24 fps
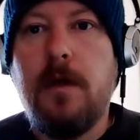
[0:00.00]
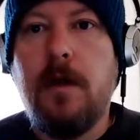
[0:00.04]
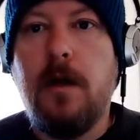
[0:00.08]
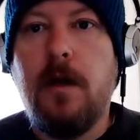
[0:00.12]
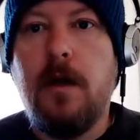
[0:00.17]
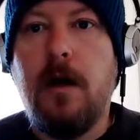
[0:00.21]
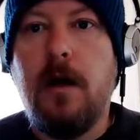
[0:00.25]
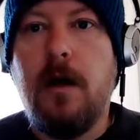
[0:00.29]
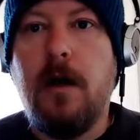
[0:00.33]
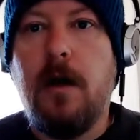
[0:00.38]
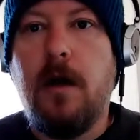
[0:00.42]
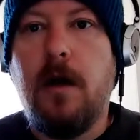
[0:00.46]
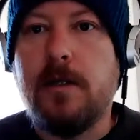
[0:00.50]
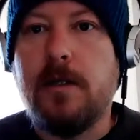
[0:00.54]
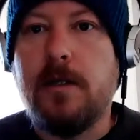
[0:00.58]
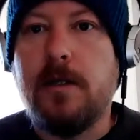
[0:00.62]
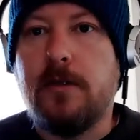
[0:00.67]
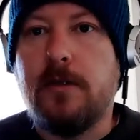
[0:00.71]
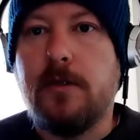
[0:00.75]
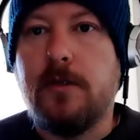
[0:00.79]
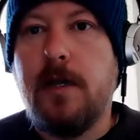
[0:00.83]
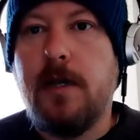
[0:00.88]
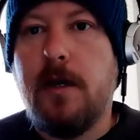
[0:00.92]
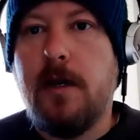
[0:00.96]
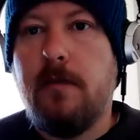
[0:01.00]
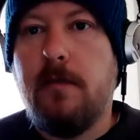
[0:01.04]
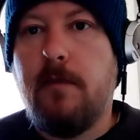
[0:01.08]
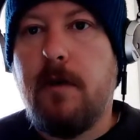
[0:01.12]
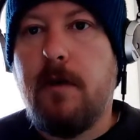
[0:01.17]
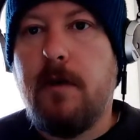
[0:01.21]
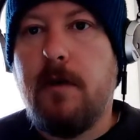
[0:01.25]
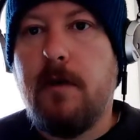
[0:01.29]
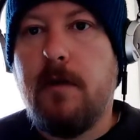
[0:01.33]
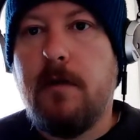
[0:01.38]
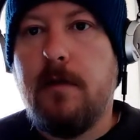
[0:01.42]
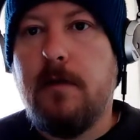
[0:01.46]
what is it, Tuesday,
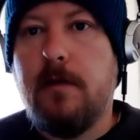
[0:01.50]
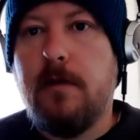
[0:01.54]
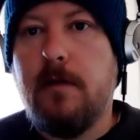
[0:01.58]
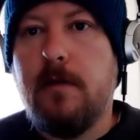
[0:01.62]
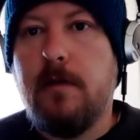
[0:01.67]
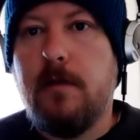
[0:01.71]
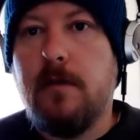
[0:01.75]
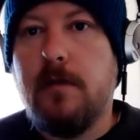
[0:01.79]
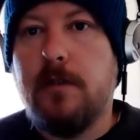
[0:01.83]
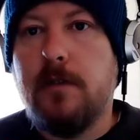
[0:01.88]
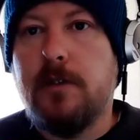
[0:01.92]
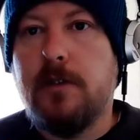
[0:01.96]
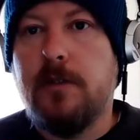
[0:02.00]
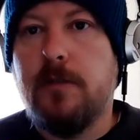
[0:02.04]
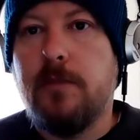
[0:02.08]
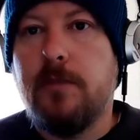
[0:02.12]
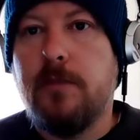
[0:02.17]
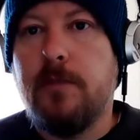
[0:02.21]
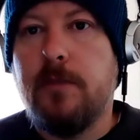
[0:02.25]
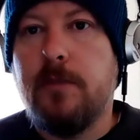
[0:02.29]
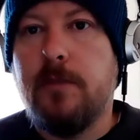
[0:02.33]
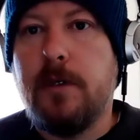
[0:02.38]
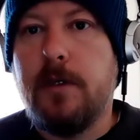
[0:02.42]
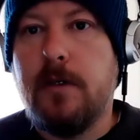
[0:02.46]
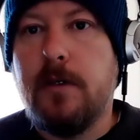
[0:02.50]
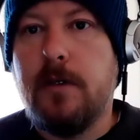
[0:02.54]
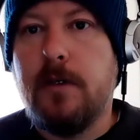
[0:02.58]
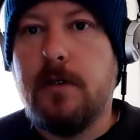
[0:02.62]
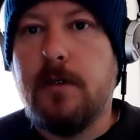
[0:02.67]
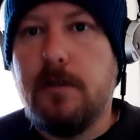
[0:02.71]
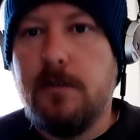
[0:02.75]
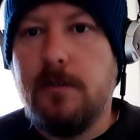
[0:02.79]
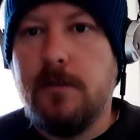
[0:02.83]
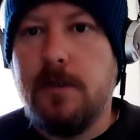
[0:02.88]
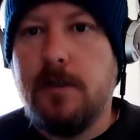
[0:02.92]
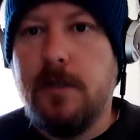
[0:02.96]
right? It should be, is
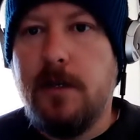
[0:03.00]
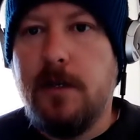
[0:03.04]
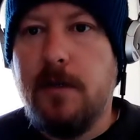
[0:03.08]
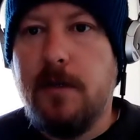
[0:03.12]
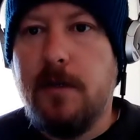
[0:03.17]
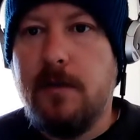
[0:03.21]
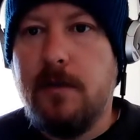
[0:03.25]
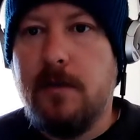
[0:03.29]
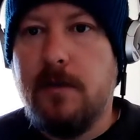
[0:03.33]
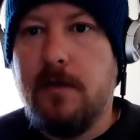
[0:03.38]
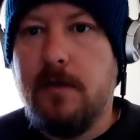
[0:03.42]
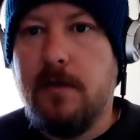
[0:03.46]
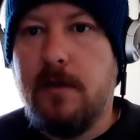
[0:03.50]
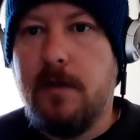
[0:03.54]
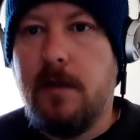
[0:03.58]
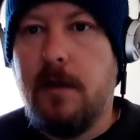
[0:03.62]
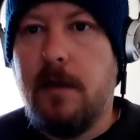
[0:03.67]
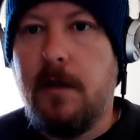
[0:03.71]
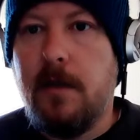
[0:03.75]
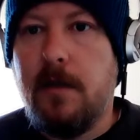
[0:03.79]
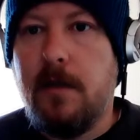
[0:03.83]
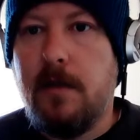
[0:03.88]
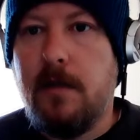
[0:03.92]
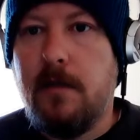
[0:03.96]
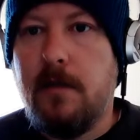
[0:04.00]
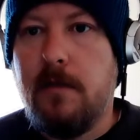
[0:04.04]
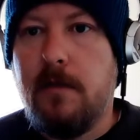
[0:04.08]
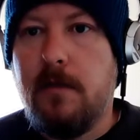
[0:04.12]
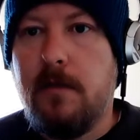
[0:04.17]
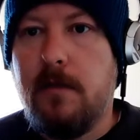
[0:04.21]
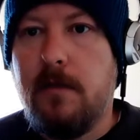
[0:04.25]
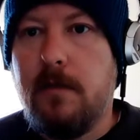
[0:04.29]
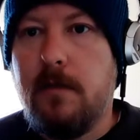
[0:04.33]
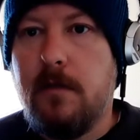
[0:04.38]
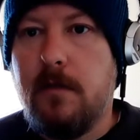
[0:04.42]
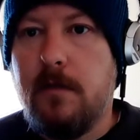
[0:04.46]
it Tuesday, the 9th?
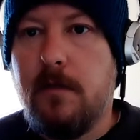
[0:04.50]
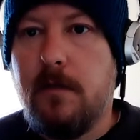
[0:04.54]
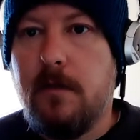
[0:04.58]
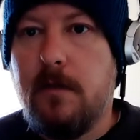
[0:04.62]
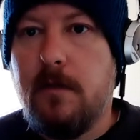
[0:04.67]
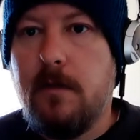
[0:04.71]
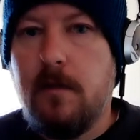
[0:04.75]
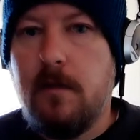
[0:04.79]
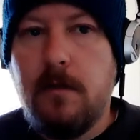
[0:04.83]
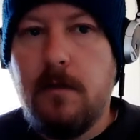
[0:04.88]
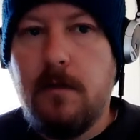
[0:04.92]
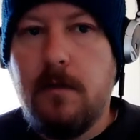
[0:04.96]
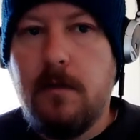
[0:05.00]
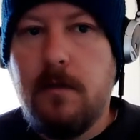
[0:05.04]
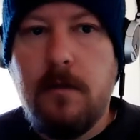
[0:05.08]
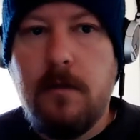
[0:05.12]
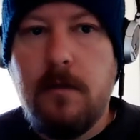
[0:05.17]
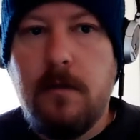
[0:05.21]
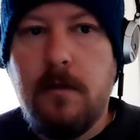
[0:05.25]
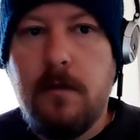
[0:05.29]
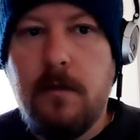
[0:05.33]
Yeah, it